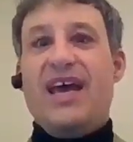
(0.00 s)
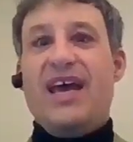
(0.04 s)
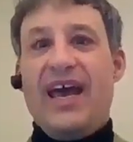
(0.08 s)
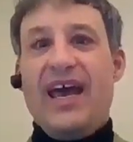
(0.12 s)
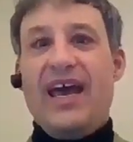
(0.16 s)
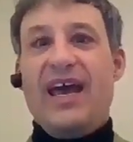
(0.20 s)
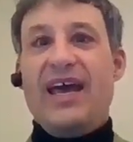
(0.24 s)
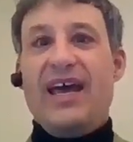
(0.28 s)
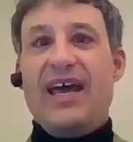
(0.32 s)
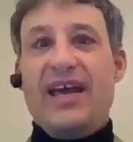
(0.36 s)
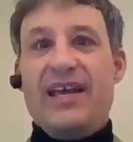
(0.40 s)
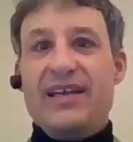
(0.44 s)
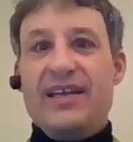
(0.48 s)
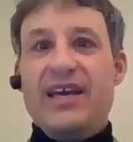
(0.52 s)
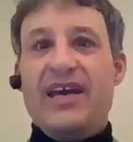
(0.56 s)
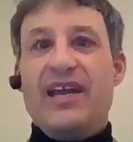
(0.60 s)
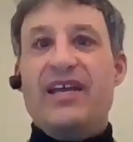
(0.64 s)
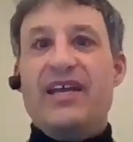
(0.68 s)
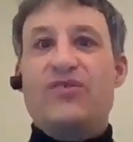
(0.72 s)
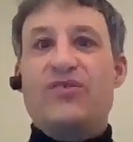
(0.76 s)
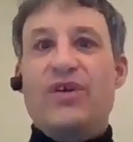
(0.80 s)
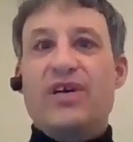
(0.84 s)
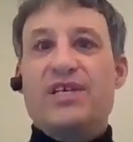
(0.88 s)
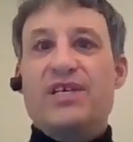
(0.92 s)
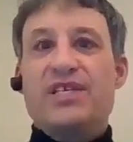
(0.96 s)
and
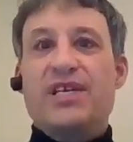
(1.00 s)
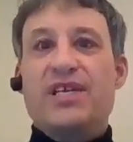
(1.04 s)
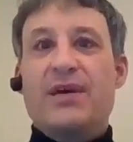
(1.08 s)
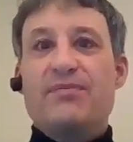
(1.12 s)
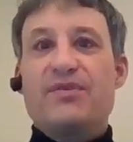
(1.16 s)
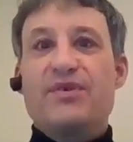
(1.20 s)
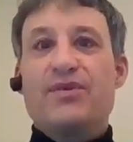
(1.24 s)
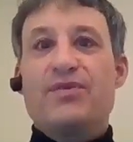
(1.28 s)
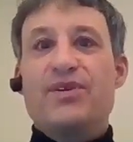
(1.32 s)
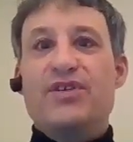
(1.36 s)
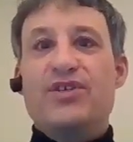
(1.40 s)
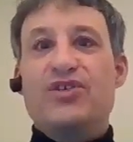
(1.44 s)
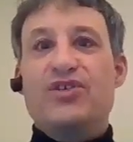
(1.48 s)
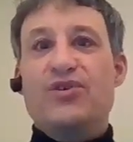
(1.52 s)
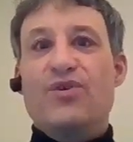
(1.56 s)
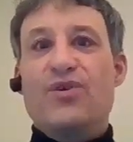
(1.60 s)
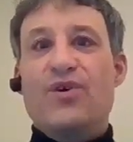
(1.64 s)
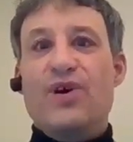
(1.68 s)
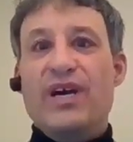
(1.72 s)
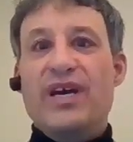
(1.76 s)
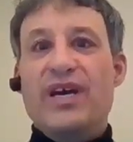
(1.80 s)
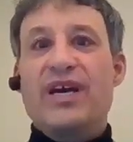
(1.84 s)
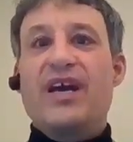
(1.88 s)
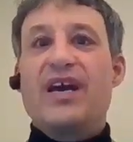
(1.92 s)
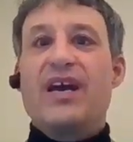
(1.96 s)
getting dressed up to
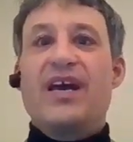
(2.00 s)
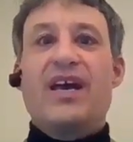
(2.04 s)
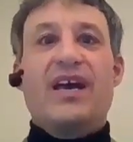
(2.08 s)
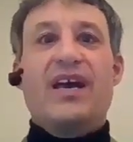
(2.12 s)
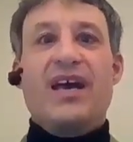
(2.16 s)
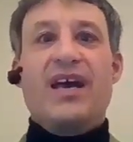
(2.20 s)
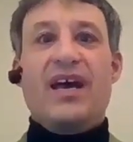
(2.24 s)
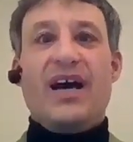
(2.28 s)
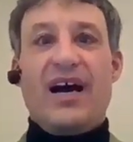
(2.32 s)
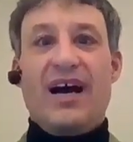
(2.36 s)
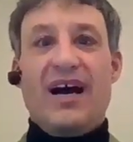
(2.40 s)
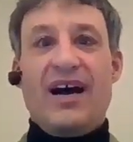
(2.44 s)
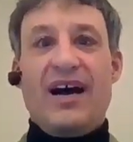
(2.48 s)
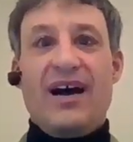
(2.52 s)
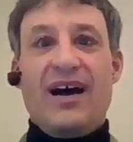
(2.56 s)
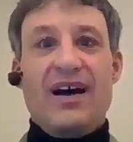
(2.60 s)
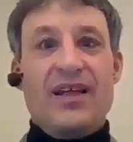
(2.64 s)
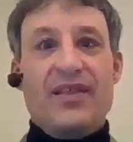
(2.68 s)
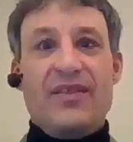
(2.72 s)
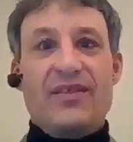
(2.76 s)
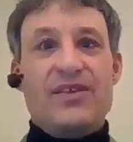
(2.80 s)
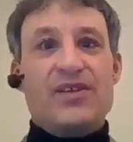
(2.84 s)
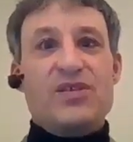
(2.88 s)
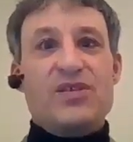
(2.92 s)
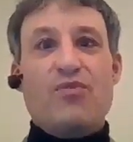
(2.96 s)
enjoy
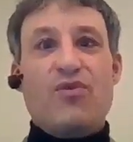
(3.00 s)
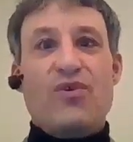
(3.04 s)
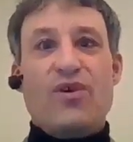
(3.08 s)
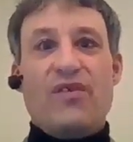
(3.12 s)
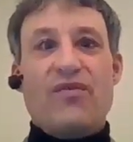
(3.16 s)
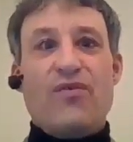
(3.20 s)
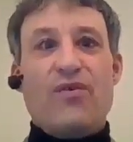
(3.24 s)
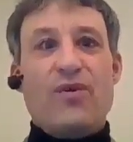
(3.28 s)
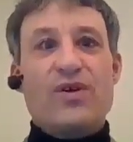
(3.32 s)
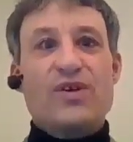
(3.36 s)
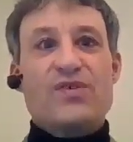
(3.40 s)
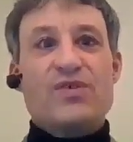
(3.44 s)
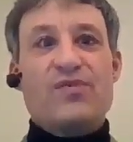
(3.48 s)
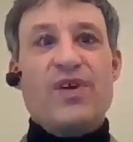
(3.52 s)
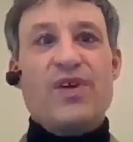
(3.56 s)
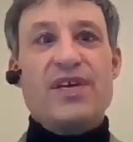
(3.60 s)
the sport of horse